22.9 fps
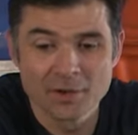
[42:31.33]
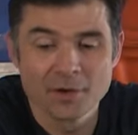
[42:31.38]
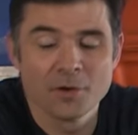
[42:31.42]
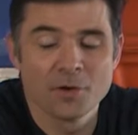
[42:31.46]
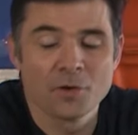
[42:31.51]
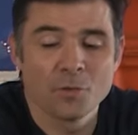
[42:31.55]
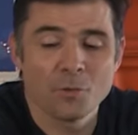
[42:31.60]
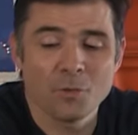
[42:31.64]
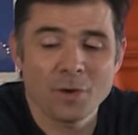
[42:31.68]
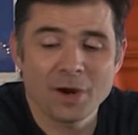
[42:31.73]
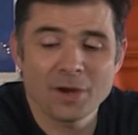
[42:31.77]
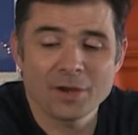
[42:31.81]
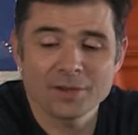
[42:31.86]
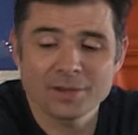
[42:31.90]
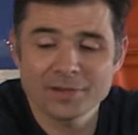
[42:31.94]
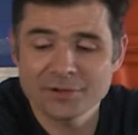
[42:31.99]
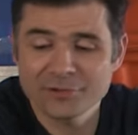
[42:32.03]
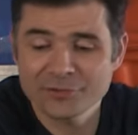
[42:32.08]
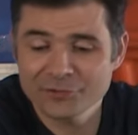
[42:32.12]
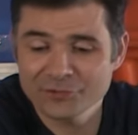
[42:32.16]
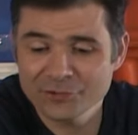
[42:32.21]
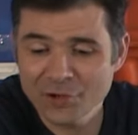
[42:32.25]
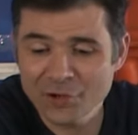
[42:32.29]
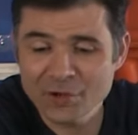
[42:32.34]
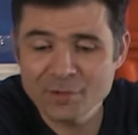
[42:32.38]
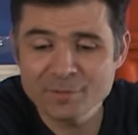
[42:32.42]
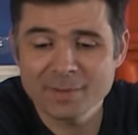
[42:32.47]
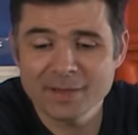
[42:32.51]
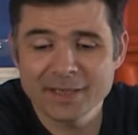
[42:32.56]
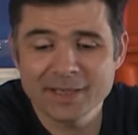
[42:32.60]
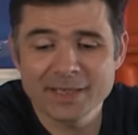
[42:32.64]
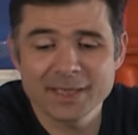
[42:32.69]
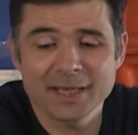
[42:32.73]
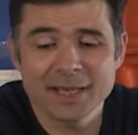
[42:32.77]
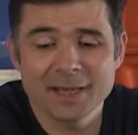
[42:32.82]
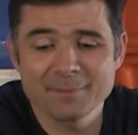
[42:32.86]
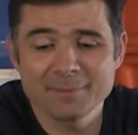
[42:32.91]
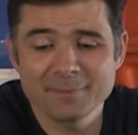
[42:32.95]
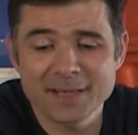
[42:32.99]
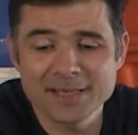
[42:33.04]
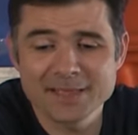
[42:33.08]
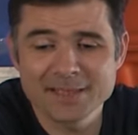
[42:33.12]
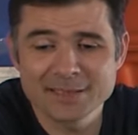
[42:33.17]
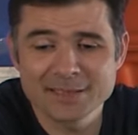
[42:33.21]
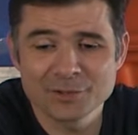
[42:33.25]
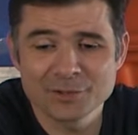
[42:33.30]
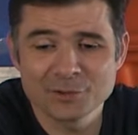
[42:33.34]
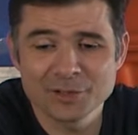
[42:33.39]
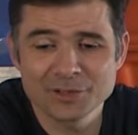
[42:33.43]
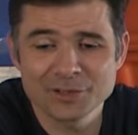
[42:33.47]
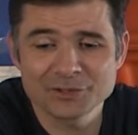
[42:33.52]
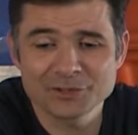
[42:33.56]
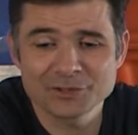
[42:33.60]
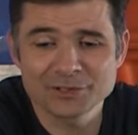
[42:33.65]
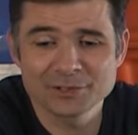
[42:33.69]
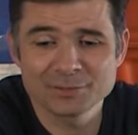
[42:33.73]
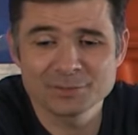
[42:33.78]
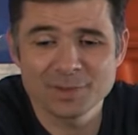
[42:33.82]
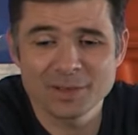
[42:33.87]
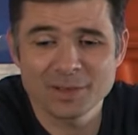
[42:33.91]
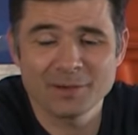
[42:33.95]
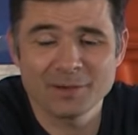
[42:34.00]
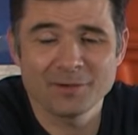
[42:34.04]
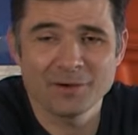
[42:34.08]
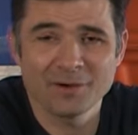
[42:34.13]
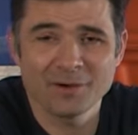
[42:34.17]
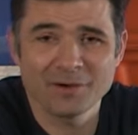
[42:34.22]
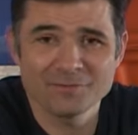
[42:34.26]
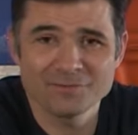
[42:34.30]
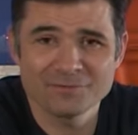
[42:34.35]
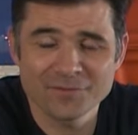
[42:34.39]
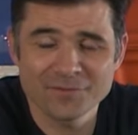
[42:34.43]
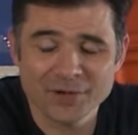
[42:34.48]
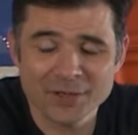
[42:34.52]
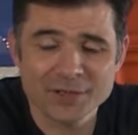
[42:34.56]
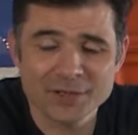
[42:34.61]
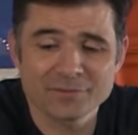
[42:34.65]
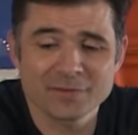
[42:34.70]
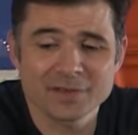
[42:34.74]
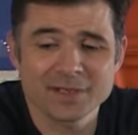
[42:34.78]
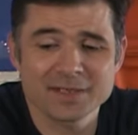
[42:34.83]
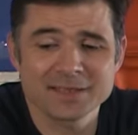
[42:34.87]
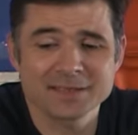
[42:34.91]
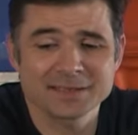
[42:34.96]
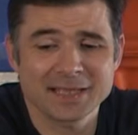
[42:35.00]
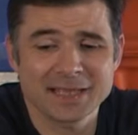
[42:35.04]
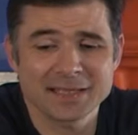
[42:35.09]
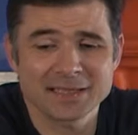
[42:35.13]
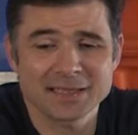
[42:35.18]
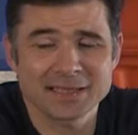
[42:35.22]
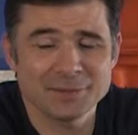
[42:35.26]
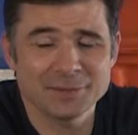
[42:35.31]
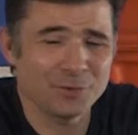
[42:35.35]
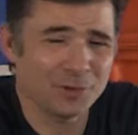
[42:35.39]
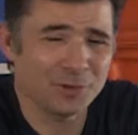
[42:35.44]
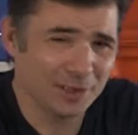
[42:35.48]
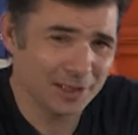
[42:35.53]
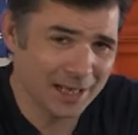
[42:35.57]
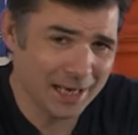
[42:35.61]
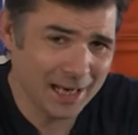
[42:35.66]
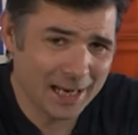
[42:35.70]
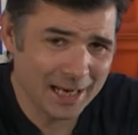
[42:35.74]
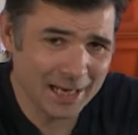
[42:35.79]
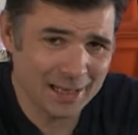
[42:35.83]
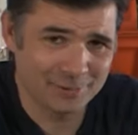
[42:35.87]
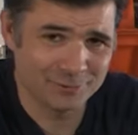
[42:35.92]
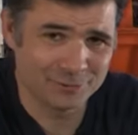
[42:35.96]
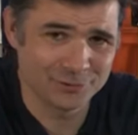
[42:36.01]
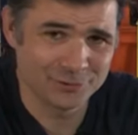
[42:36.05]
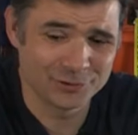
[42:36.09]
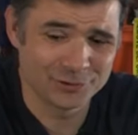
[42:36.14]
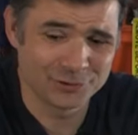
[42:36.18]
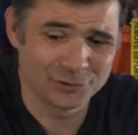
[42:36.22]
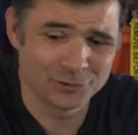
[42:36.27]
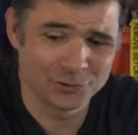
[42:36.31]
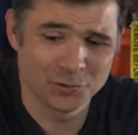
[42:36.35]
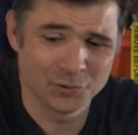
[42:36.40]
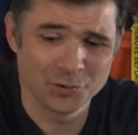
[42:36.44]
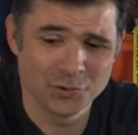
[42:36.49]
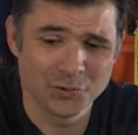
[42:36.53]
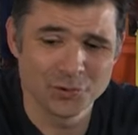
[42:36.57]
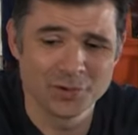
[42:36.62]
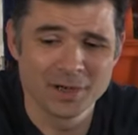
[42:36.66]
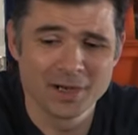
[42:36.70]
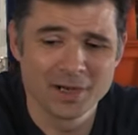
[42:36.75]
Wow, there's so many amazing questions, but very, very sadly, we're going to have to draw